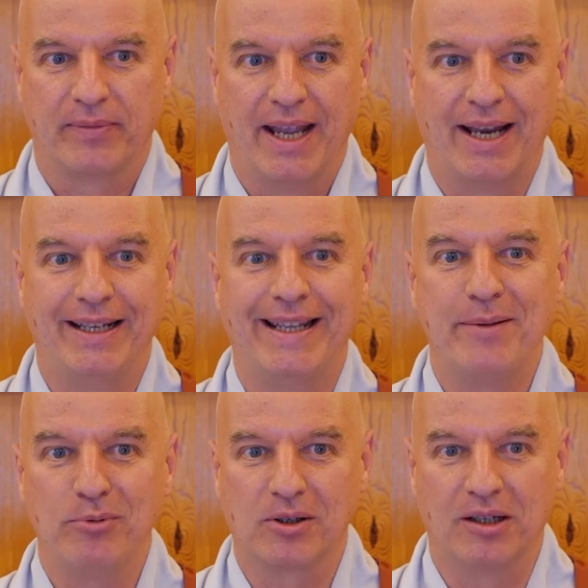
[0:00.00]
and
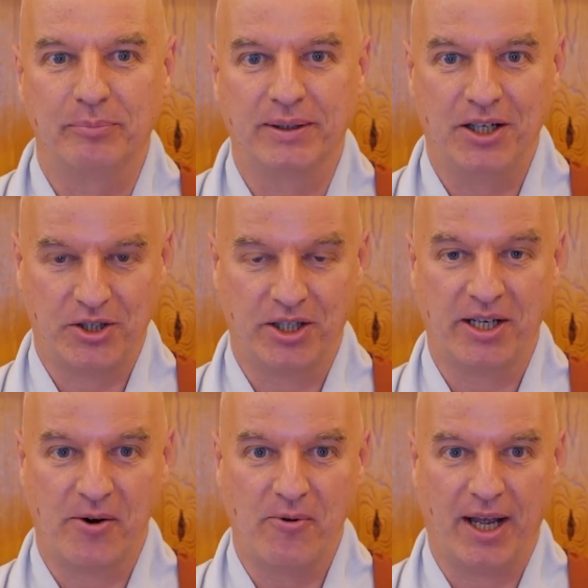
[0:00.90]
enable competition
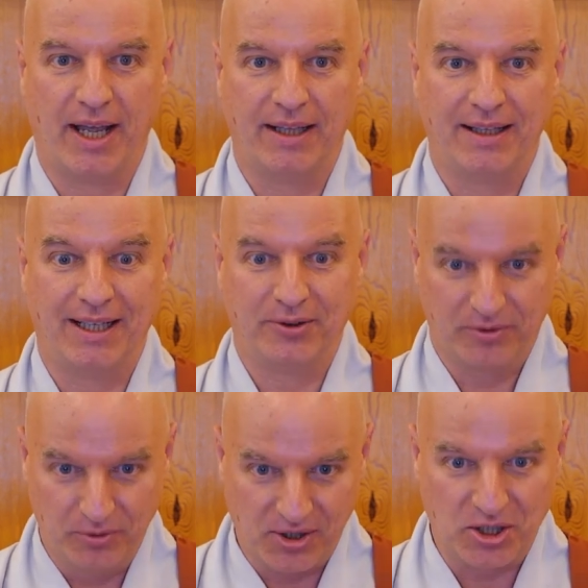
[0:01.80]
in a way that
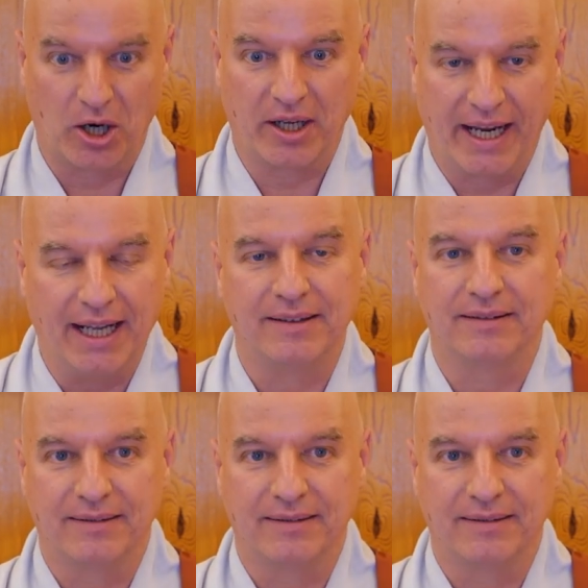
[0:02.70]
it could start again,